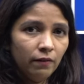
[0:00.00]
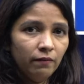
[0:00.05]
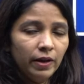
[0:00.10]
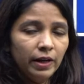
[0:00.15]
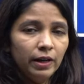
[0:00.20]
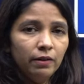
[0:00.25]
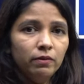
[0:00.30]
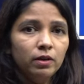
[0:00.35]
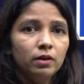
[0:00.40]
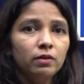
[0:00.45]

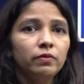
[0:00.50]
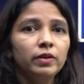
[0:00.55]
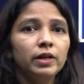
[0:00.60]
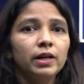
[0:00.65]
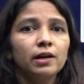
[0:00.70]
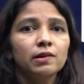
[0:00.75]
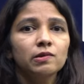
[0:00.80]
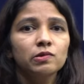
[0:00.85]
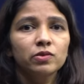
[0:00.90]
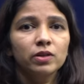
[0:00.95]
Whenever we
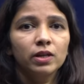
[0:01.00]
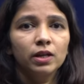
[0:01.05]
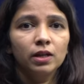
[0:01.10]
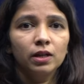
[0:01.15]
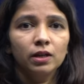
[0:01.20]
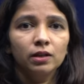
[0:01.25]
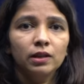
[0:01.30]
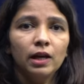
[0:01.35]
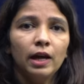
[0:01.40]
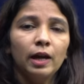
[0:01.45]
are
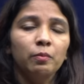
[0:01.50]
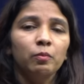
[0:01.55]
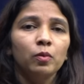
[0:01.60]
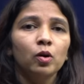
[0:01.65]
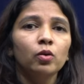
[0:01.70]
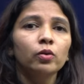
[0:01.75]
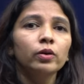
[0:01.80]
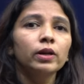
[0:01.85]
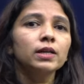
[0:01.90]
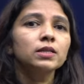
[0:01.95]
saying the
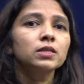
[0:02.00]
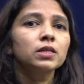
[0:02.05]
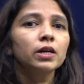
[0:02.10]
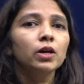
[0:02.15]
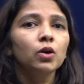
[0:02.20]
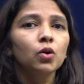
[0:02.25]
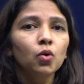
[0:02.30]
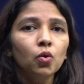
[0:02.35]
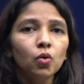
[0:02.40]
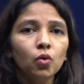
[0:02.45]
amount as a
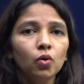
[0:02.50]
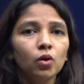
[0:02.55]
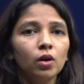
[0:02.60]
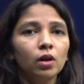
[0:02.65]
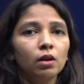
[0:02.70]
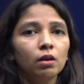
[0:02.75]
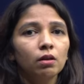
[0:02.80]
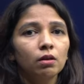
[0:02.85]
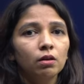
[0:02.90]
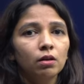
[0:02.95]
whole,
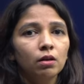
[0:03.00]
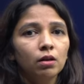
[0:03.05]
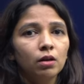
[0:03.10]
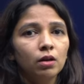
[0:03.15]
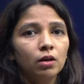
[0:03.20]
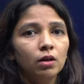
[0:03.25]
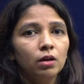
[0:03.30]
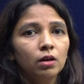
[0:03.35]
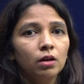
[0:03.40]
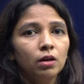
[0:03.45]

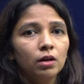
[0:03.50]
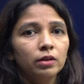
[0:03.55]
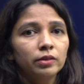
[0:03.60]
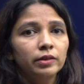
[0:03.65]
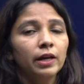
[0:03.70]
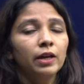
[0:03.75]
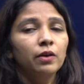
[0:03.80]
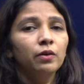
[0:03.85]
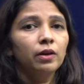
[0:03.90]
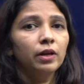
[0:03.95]

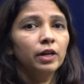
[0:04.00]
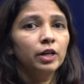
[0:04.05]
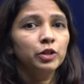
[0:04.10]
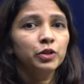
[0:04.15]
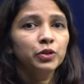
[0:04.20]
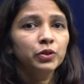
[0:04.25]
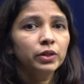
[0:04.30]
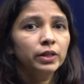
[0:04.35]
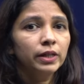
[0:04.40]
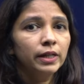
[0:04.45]
then it
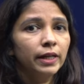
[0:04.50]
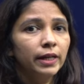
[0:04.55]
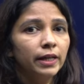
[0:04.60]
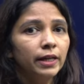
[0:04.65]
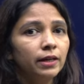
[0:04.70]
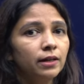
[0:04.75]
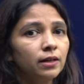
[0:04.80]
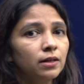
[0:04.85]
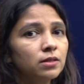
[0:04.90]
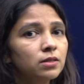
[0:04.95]
should
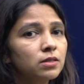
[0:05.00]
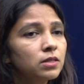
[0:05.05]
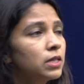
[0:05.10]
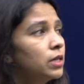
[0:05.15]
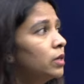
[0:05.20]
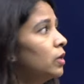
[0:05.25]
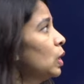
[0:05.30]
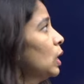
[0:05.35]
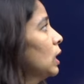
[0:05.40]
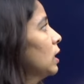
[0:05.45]
take a
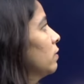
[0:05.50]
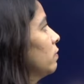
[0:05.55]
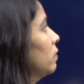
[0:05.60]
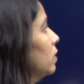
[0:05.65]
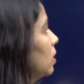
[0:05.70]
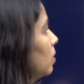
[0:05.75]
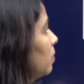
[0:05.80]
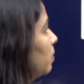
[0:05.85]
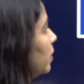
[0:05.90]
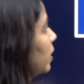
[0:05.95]
singular
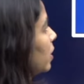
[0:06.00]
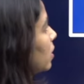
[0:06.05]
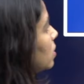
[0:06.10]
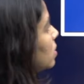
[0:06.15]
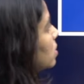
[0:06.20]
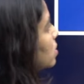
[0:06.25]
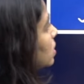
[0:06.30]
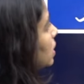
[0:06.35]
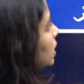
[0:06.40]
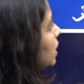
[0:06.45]
verb because